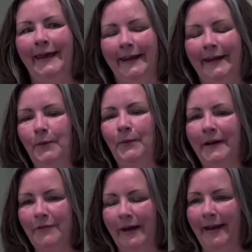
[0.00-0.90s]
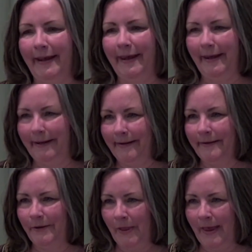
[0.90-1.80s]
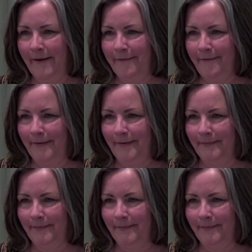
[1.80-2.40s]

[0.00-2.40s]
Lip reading: Anyone ever had a Kenny in your life?